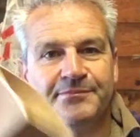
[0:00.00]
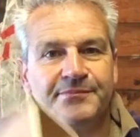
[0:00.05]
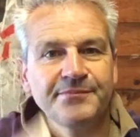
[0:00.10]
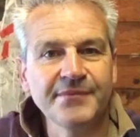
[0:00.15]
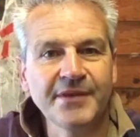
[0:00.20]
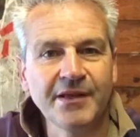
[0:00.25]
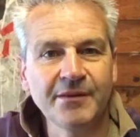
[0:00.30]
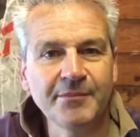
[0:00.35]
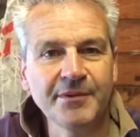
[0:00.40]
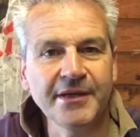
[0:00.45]

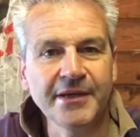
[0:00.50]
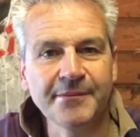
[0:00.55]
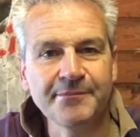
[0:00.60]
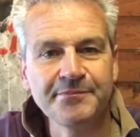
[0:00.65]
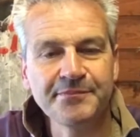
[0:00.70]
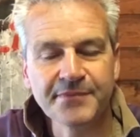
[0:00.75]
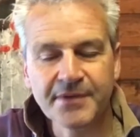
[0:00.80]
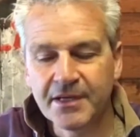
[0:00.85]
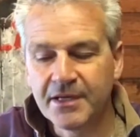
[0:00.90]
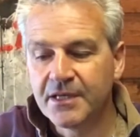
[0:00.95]
that'll be it.
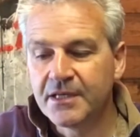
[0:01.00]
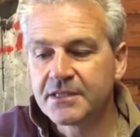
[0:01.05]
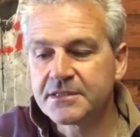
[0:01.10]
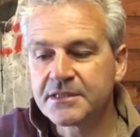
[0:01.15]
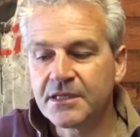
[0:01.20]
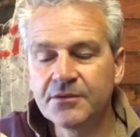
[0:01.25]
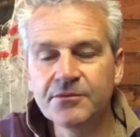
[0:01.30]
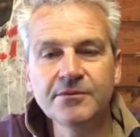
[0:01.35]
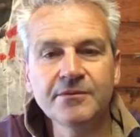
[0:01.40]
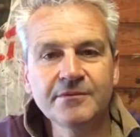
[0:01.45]

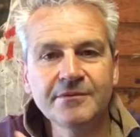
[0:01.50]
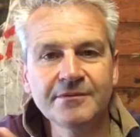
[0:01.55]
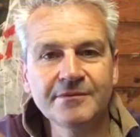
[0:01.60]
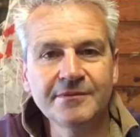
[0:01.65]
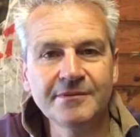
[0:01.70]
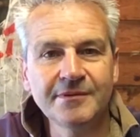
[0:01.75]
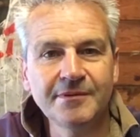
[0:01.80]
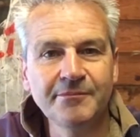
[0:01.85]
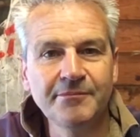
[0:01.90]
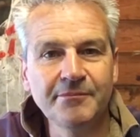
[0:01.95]
So
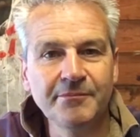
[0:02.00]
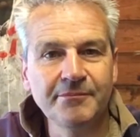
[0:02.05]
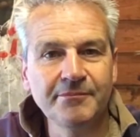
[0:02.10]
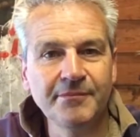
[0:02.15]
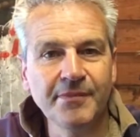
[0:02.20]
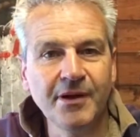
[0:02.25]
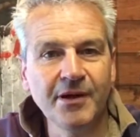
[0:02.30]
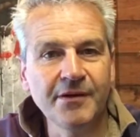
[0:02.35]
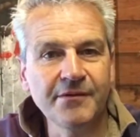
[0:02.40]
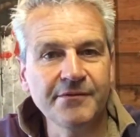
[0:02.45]

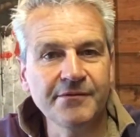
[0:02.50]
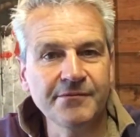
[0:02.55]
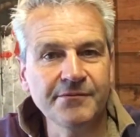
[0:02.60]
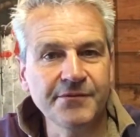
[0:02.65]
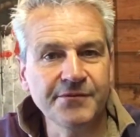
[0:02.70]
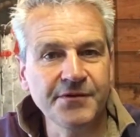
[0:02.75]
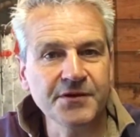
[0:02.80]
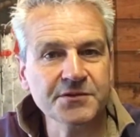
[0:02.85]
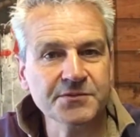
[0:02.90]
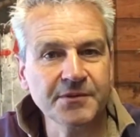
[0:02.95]
the
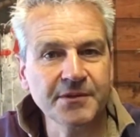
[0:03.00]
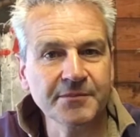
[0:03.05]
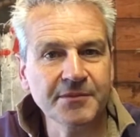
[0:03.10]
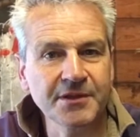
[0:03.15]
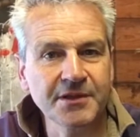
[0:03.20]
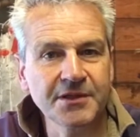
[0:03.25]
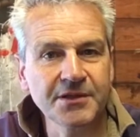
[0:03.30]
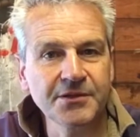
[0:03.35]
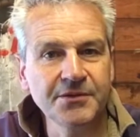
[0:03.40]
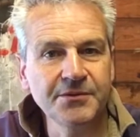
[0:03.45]
first one I'm
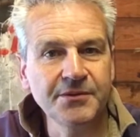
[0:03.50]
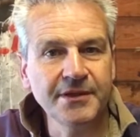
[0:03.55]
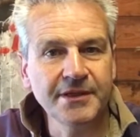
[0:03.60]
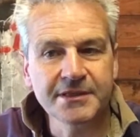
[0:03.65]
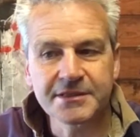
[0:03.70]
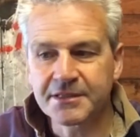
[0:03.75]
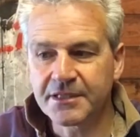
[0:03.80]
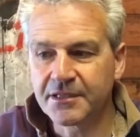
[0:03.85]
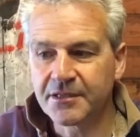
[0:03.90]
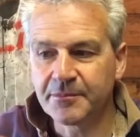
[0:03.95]
going to do is
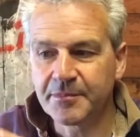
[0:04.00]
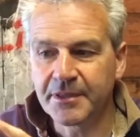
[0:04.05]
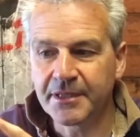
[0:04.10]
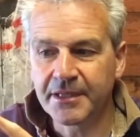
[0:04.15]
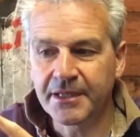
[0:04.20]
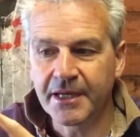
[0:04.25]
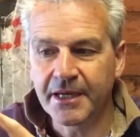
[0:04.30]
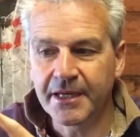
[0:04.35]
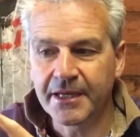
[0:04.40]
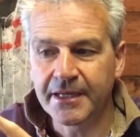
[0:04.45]
going to
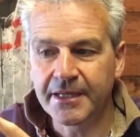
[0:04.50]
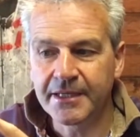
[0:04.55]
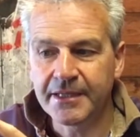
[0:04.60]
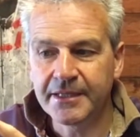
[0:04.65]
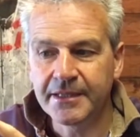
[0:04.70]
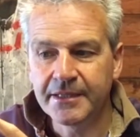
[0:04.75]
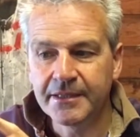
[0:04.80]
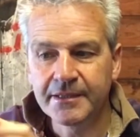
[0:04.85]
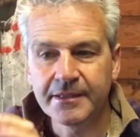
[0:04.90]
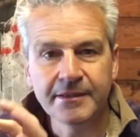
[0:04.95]
be a
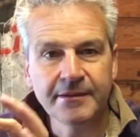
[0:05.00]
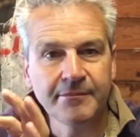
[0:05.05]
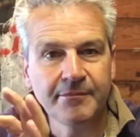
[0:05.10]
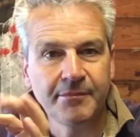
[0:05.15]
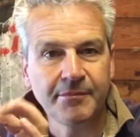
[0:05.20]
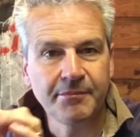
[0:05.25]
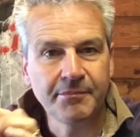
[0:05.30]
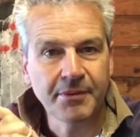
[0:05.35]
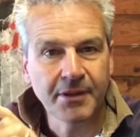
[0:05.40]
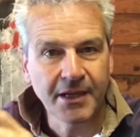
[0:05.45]

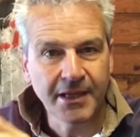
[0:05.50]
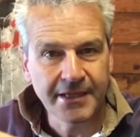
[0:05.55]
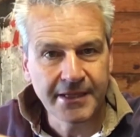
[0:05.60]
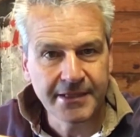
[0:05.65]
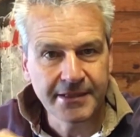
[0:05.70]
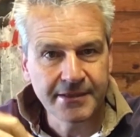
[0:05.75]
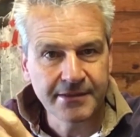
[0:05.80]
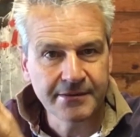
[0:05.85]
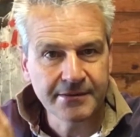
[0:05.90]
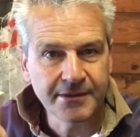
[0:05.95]

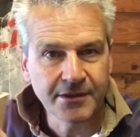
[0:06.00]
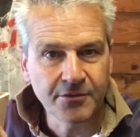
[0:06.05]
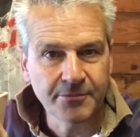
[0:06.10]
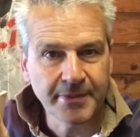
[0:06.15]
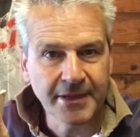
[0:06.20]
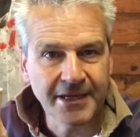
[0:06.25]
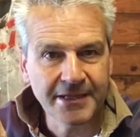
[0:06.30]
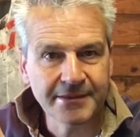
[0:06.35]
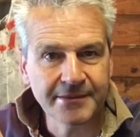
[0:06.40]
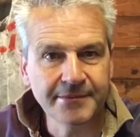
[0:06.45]
plain, no
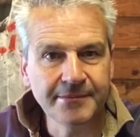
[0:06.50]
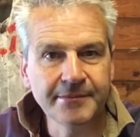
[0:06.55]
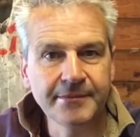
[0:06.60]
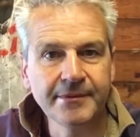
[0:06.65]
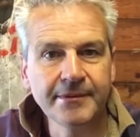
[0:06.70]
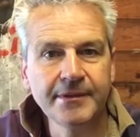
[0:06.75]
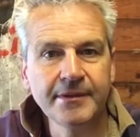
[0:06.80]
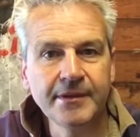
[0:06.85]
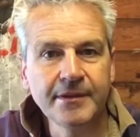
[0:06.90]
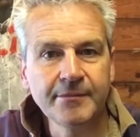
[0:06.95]
pattern,
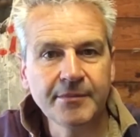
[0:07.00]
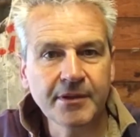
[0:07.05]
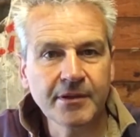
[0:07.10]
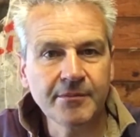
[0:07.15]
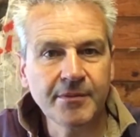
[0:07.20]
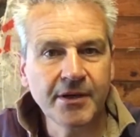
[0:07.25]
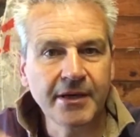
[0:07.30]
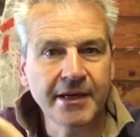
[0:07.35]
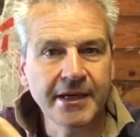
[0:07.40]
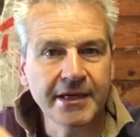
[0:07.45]
but I
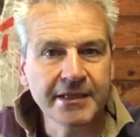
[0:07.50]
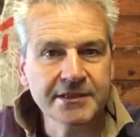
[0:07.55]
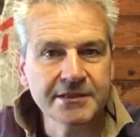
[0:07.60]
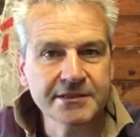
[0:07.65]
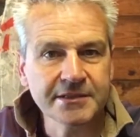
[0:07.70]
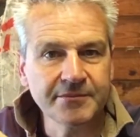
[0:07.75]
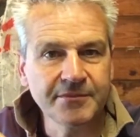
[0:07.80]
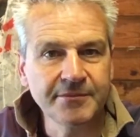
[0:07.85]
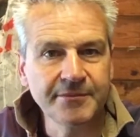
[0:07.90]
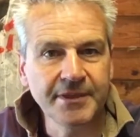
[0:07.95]
might add
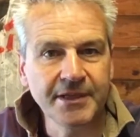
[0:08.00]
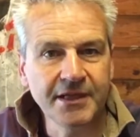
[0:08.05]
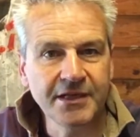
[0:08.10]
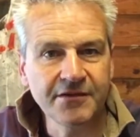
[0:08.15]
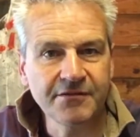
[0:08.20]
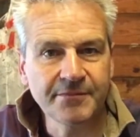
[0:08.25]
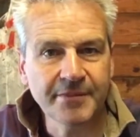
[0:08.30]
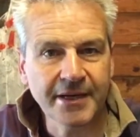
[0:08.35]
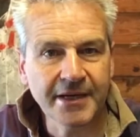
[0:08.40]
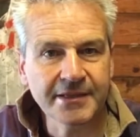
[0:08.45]
some of my
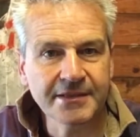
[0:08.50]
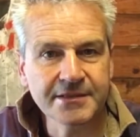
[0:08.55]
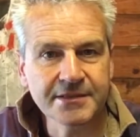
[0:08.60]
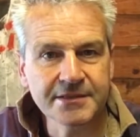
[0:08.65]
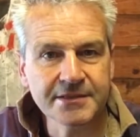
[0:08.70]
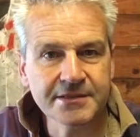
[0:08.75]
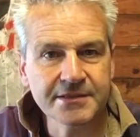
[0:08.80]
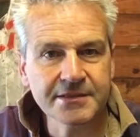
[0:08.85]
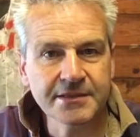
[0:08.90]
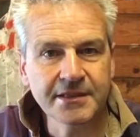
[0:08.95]
leaf
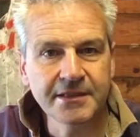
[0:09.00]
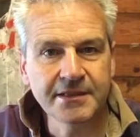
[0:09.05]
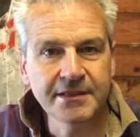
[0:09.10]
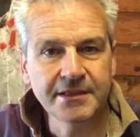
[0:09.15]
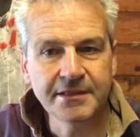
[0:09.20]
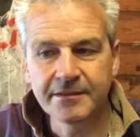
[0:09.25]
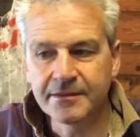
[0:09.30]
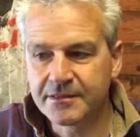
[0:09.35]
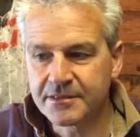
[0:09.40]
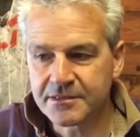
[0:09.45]
patterns
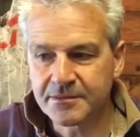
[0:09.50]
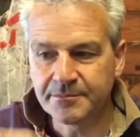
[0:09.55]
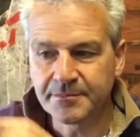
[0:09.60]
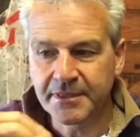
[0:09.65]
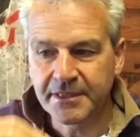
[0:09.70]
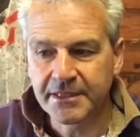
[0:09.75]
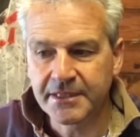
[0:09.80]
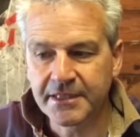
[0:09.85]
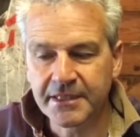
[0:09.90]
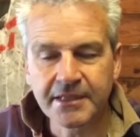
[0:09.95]
and some
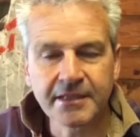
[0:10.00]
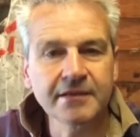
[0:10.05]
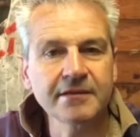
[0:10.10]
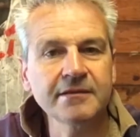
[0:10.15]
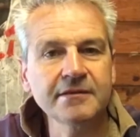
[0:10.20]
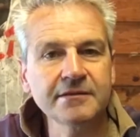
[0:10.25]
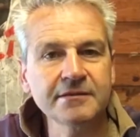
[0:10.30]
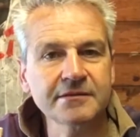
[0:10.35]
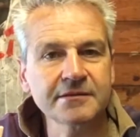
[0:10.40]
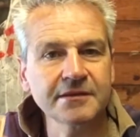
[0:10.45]
beading
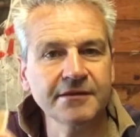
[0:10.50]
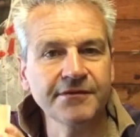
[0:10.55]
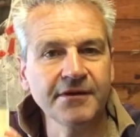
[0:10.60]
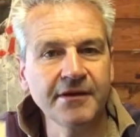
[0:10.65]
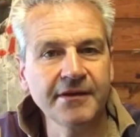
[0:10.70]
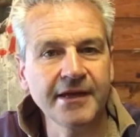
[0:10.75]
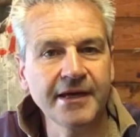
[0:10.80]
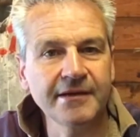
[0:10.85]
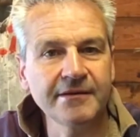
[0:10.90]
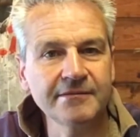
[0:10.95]
and stuff
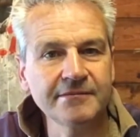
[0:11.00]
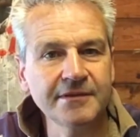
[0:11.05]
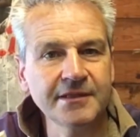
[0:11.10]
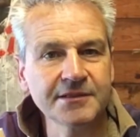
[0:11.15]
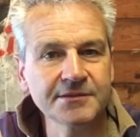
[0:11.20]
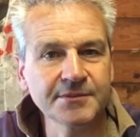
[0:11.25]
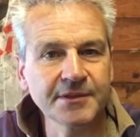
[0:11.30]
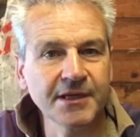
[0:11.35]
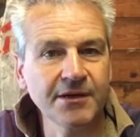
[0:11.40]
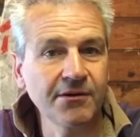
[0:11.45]
like that
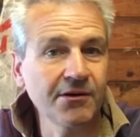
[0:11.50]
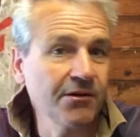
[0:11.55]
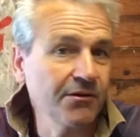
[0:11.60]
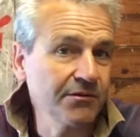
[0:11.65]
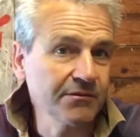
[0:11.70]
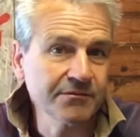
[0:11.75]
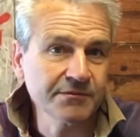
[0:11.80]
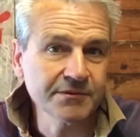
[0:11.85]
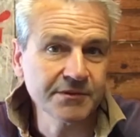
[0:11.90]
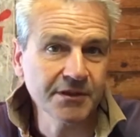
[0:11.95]
as we go
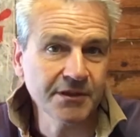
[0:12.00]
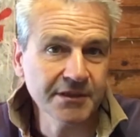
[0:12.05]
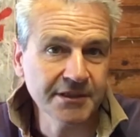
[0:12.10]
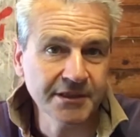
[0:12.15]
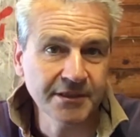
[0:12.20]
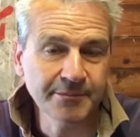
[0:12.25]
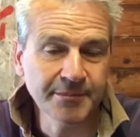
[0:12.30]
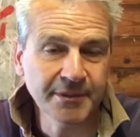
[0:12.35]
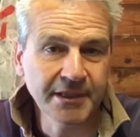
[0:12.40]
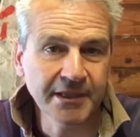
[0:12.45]
along. The
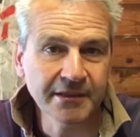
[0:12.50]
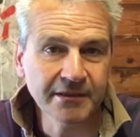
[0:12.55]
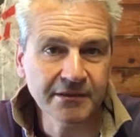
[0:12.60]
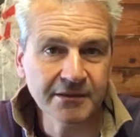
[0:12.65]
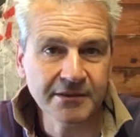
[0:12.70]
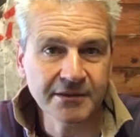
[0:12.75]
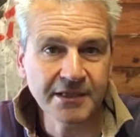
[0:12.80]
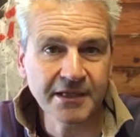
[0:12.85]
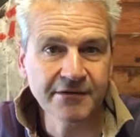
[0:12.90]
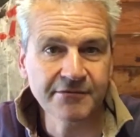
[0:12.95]
idea being I
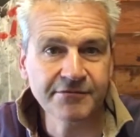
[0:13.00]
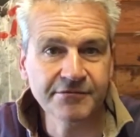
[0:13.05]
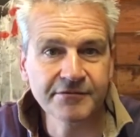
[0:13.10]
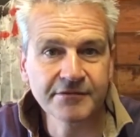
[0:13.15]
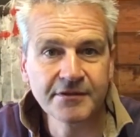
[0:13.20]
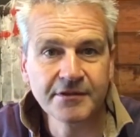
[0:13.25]
could have